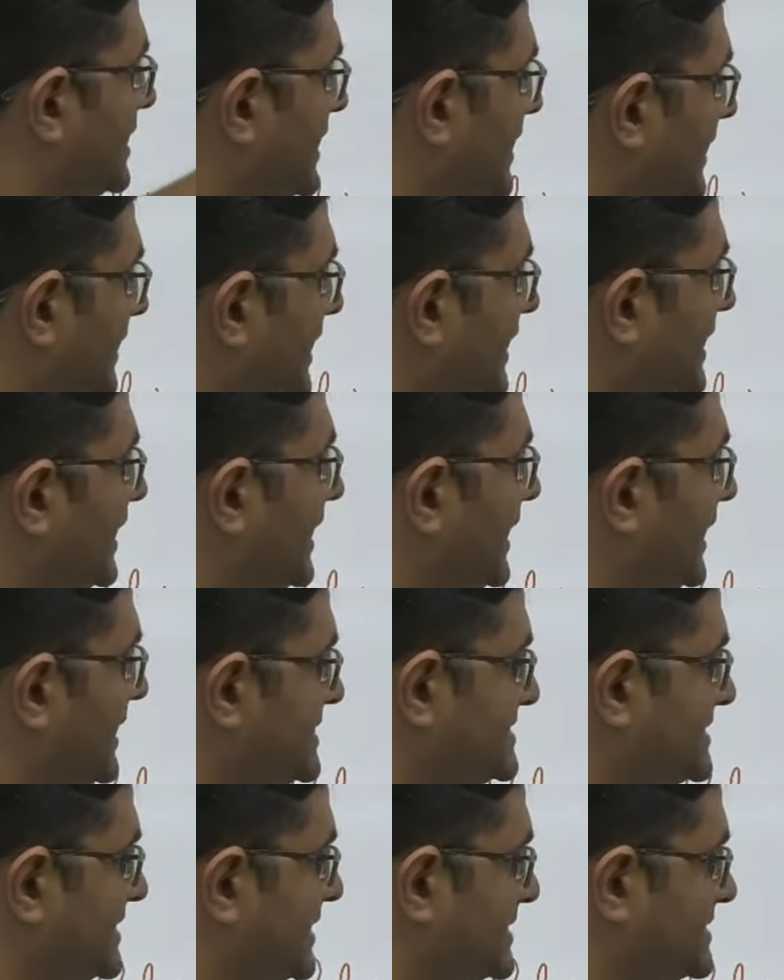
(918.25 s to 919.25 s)
critically
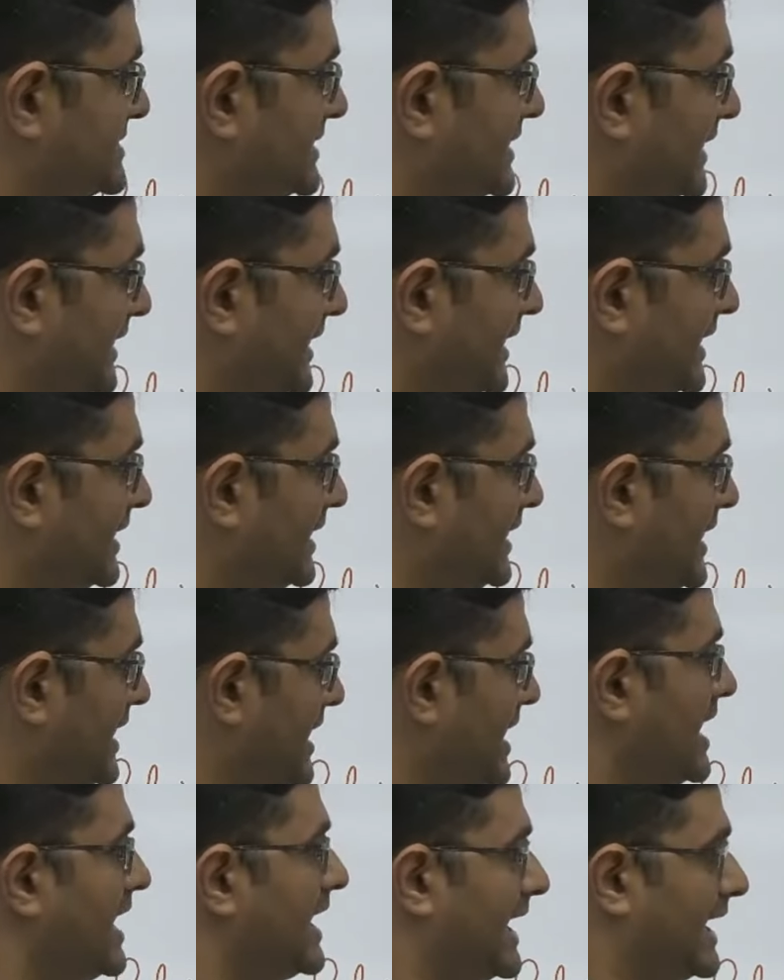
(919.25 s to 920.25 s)
discuss,
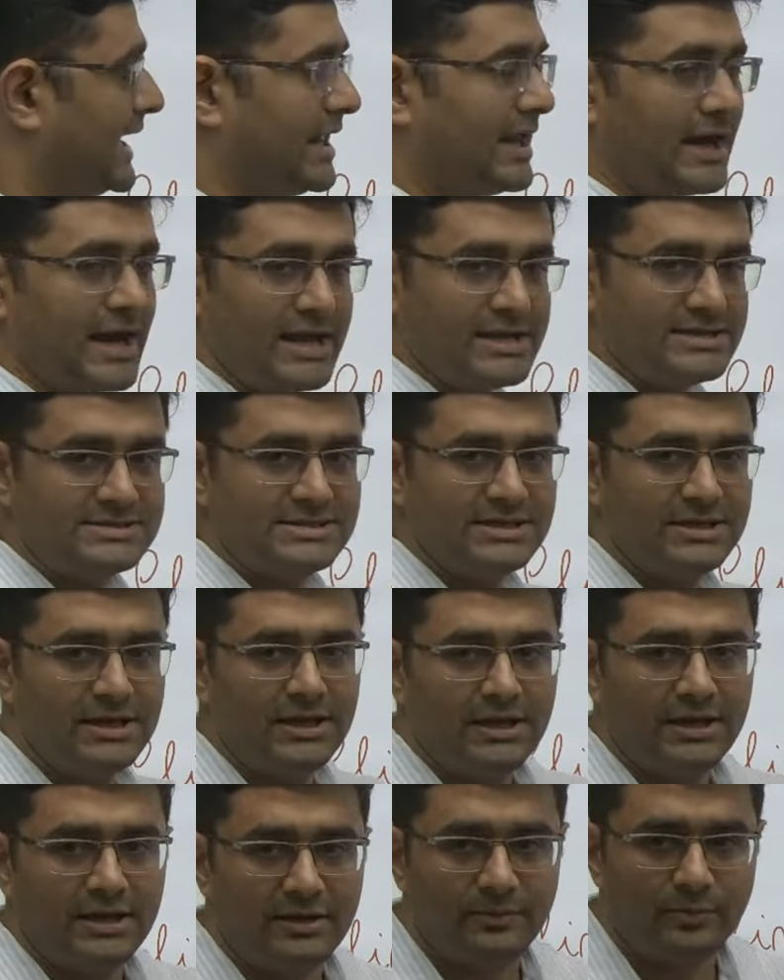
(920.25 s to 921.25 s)
critically analyze.
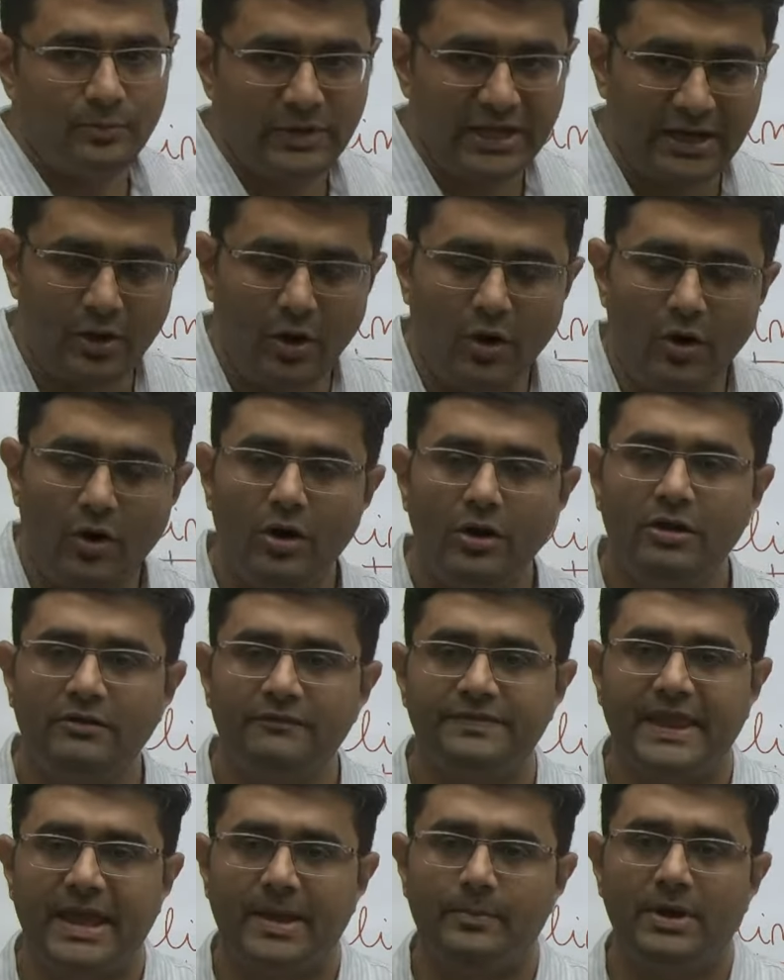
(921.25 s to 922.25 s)
In all
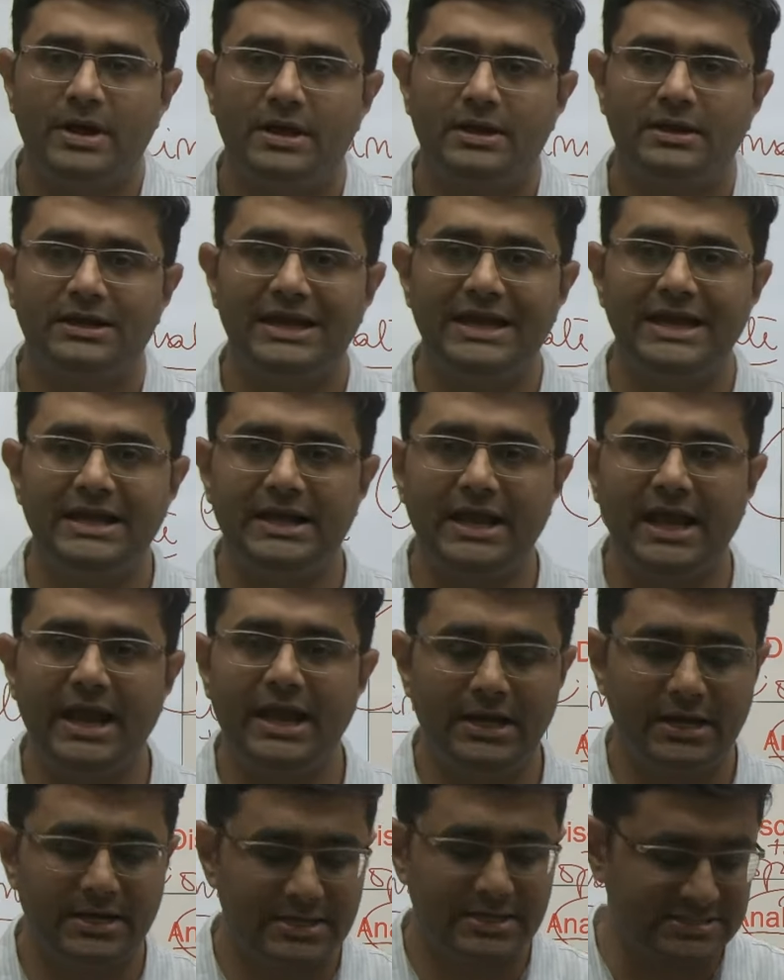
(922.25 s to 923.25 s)
of them,
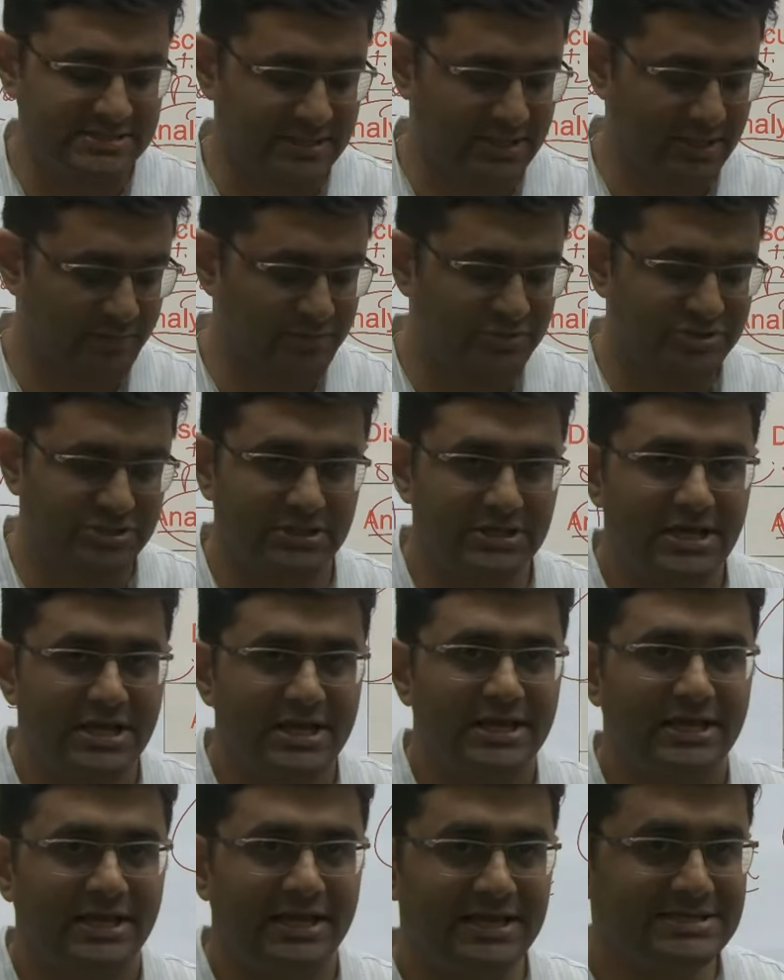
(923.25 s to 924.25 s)
detailed description
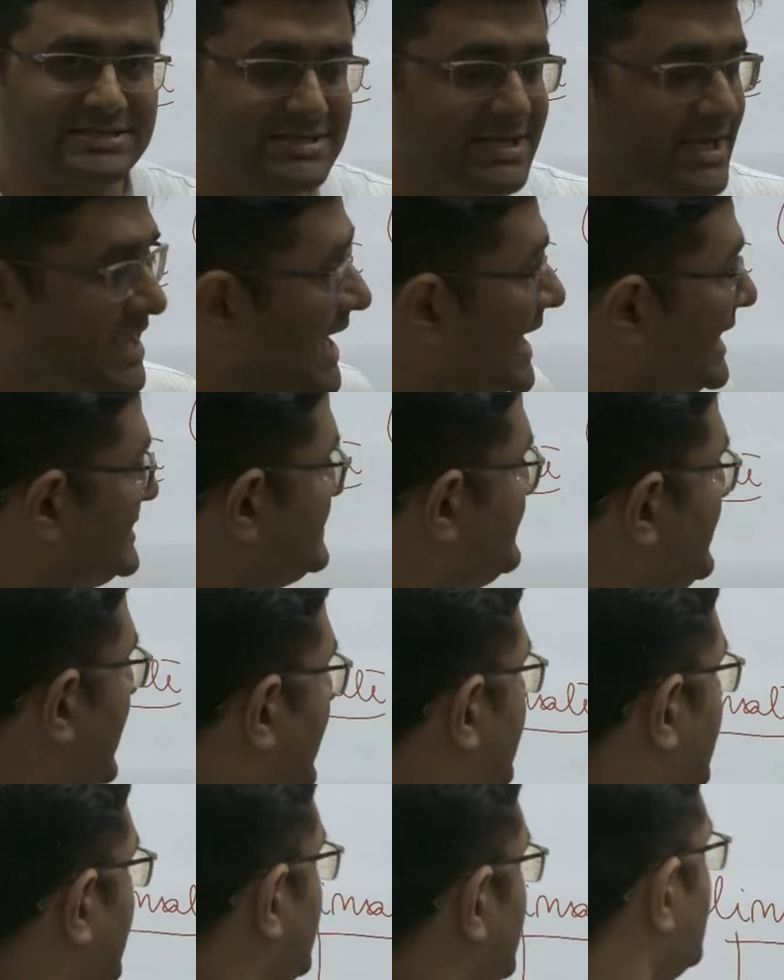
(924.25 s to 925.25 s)
is
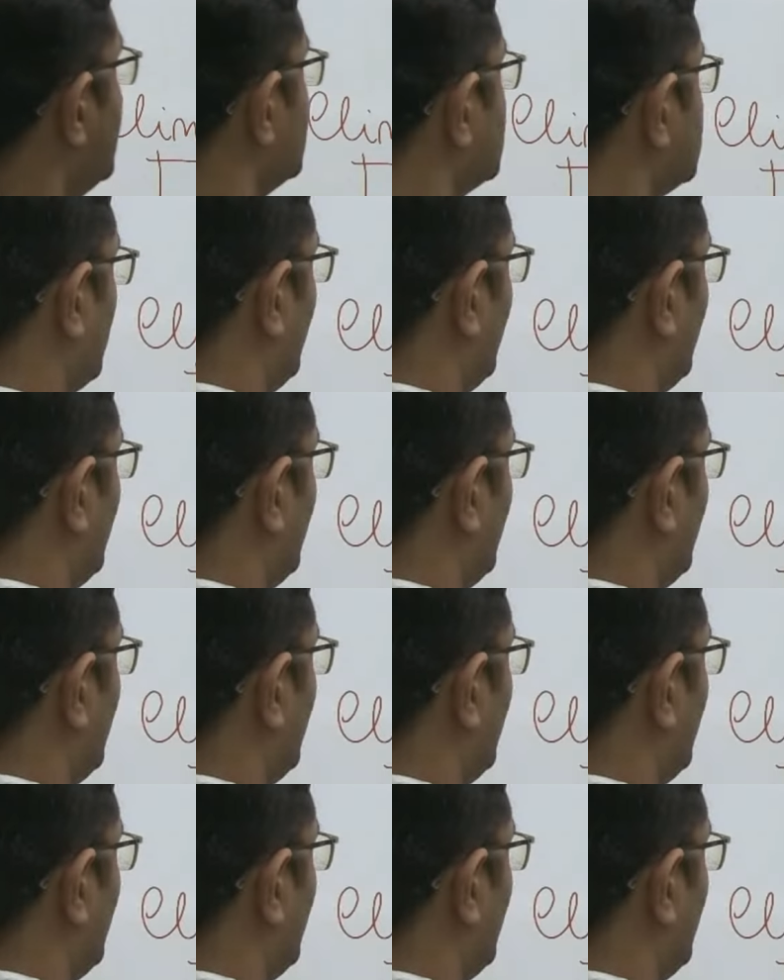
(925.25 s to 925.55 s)
expected. So